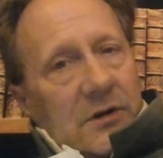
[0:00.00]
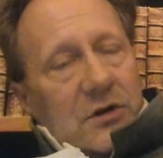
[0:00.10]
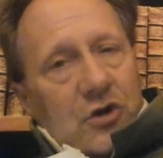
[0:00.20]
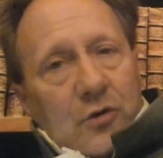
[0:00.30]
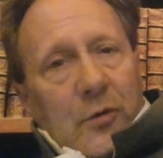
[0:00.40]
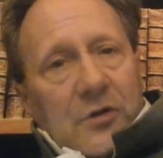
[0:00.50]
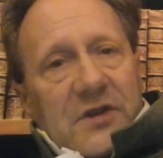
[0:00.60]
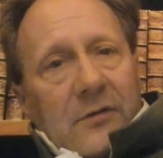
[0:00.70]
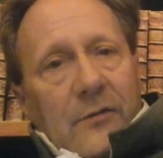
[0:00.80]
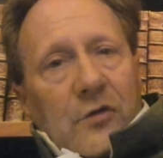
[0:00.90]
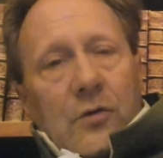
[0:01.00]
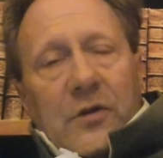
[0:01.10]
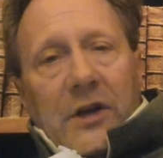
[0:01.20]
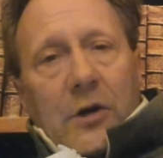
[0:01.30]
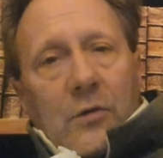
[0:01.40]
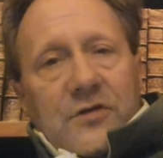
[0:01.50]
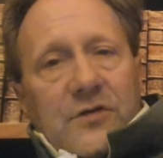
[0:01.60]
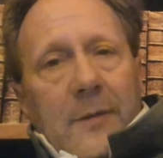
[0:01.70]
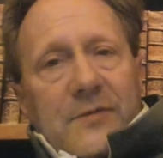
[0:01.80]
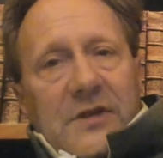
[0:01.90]
Two books I reviewed here, Richard
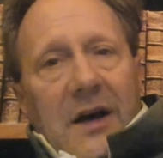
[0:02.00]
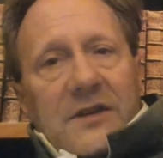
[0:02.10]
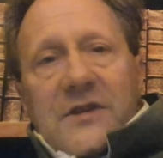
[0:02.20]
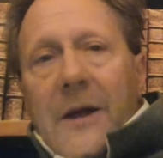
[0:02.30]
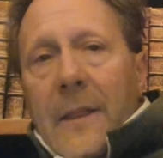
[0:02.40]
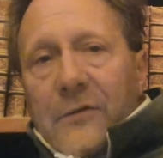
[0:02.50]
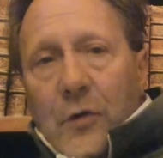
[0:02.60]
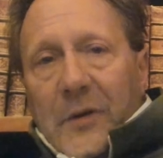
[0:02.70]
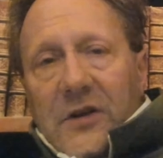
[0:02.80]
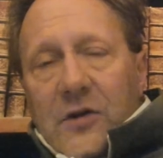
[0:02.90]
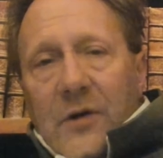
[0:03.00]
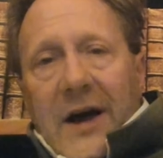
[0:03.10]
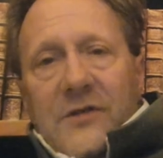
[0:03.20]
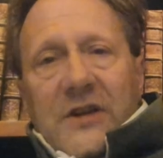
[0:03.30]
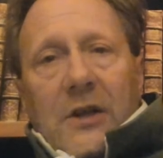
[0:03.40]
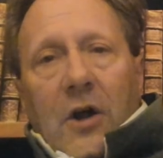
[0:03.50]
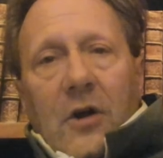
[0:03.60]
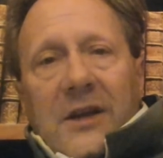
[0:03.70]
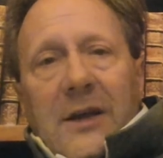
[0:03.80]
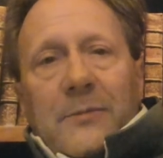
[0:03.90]
Epstein's Forbidden Grounds and Laura
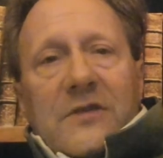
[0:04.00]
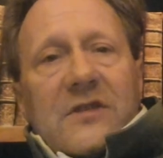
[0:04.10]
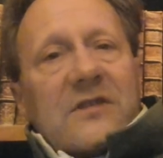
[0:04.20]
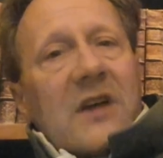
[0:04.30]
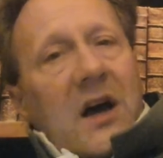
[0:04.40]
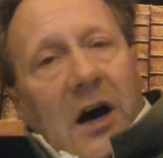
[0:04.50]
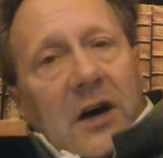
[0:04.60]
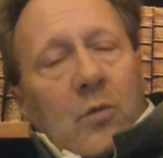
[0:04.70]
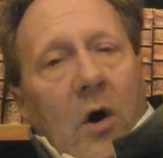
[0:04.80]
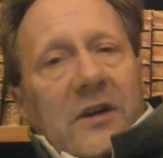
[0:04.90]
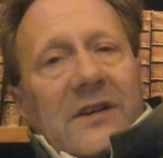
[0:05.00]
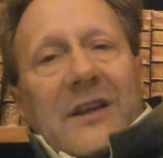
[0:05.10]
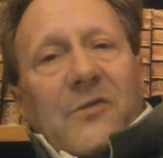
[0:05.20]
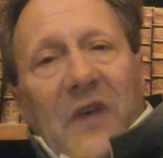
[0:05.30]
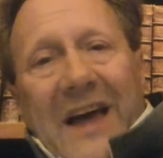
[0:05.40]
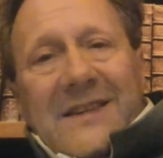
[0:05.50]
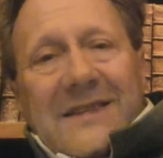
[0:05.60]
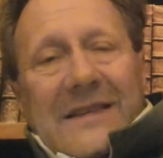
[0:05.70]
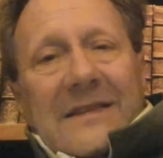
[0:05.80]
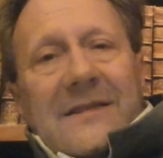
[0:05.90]
Kipnis's Unwanted
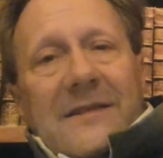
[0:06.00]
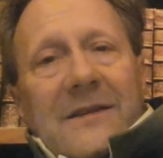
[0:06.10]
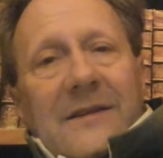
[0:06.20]
Advances,